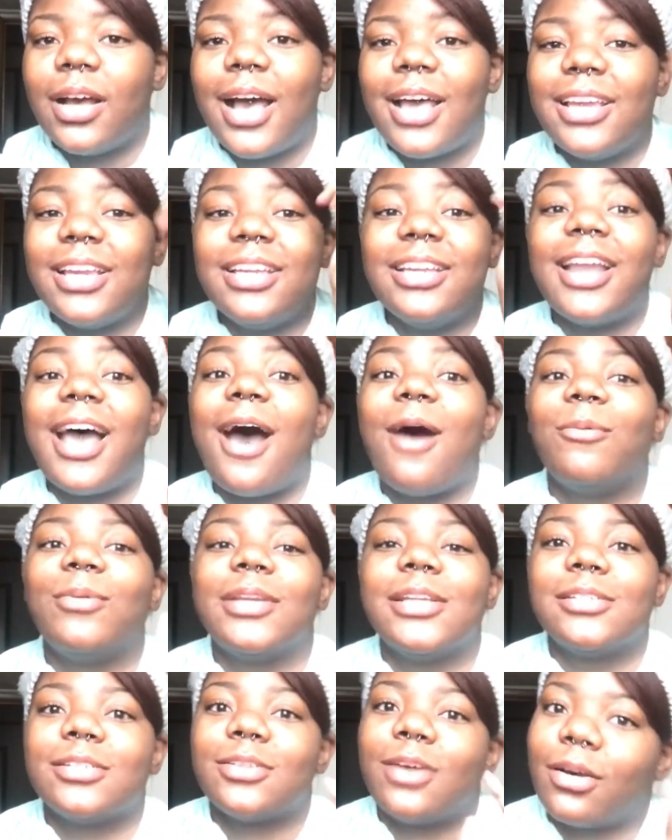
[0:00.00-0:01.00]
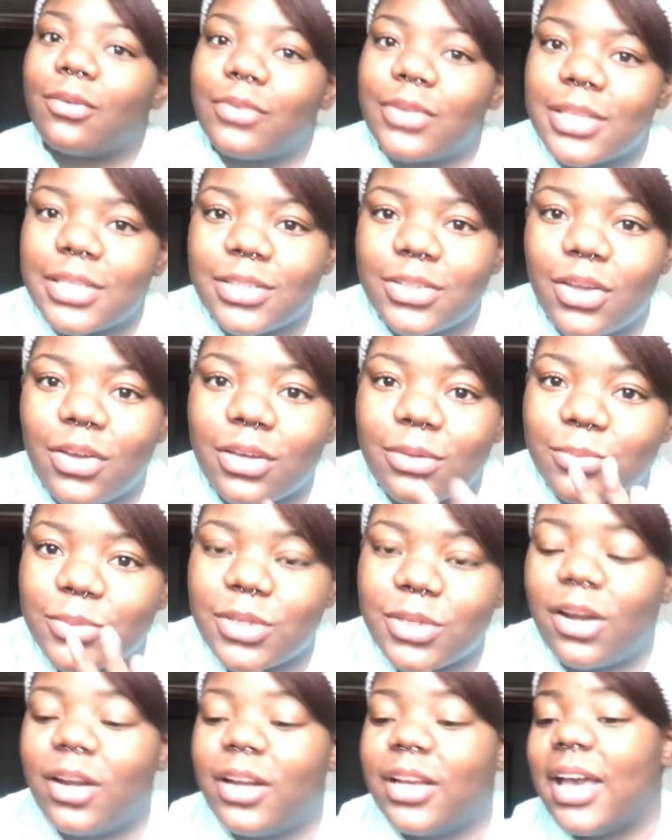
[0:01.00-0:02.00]
I did not want to talk for this long. I'm
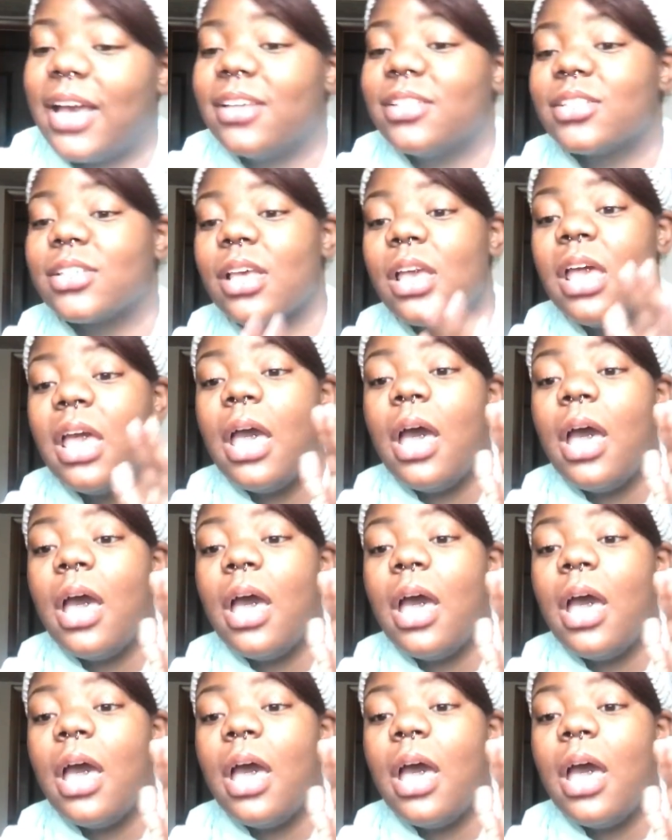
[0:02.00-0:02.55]
sorry, guys.